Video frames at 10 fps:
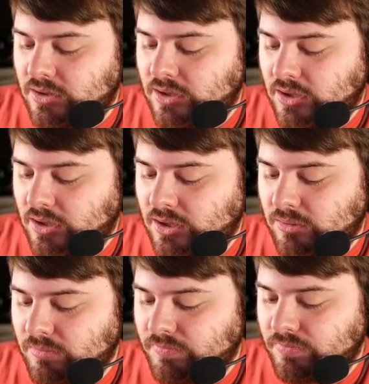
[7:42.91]

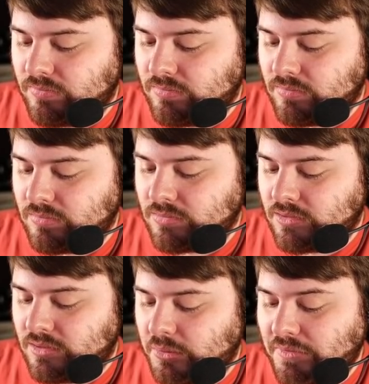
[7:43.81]

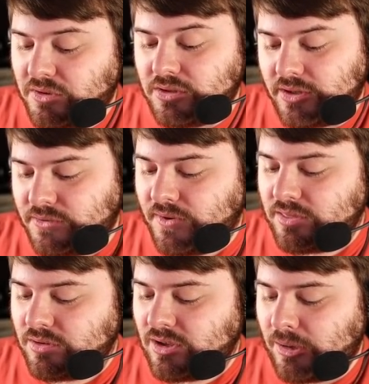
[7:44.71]
Oh, we have to clear Let's Fight
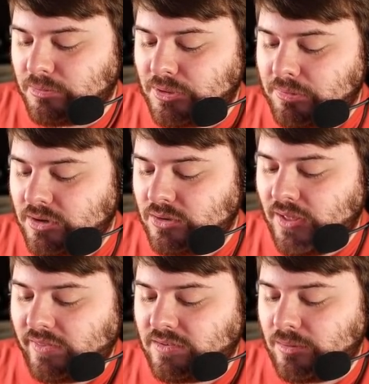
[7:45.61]
3 times, but I'm going to do
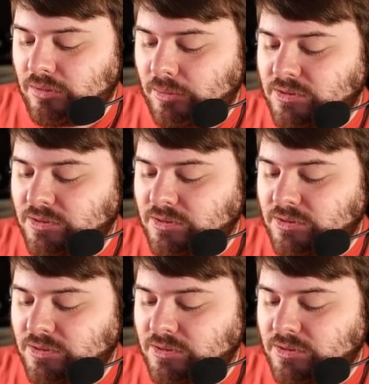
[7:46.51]
that at the same time.